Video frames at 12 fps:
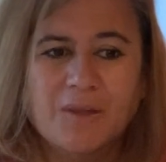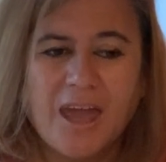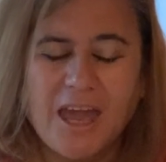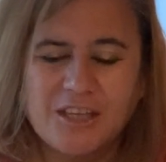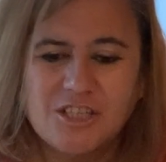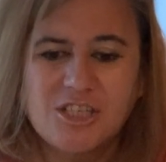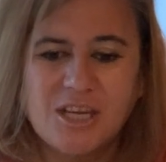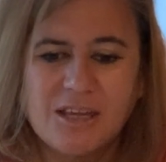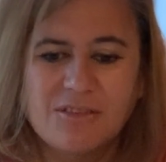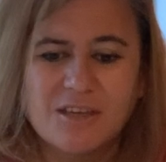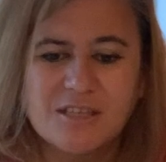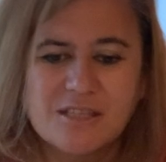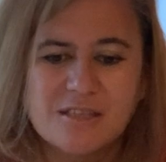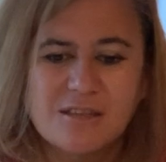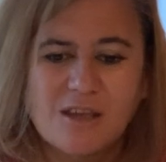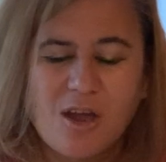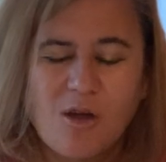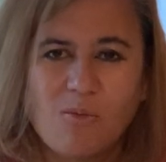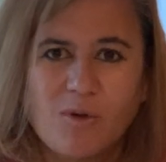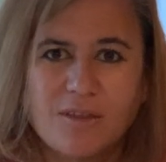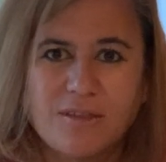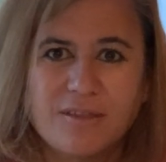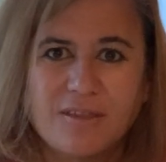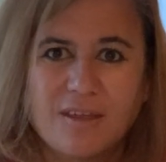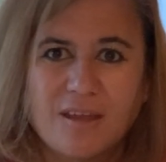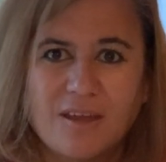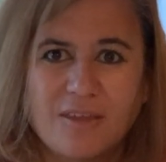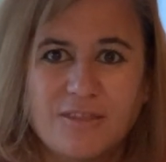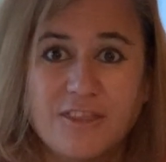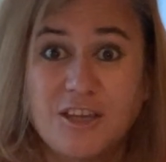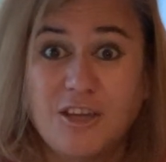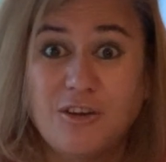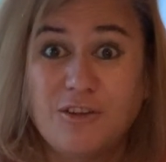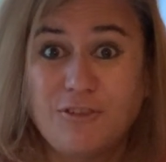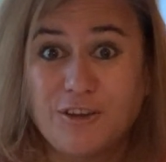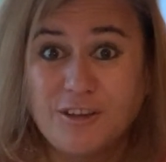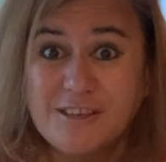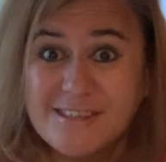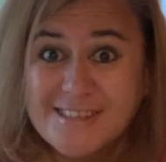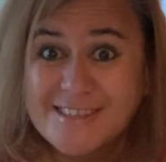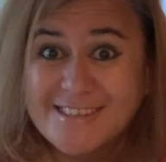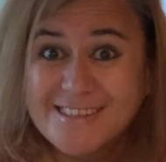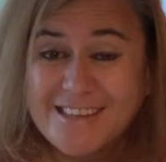this with the universe,